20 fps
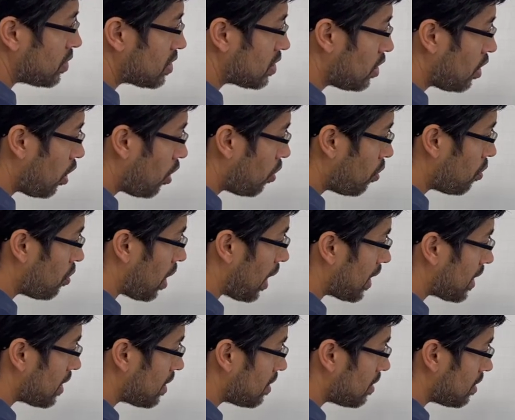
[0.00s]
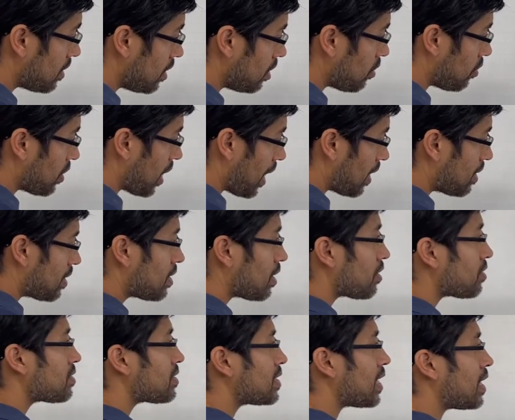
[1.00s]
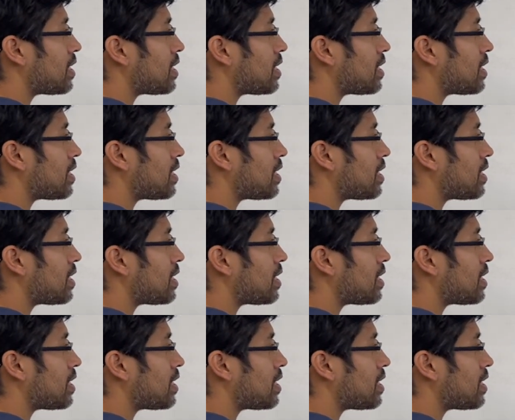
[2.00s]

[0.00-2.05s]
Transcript: low, that does then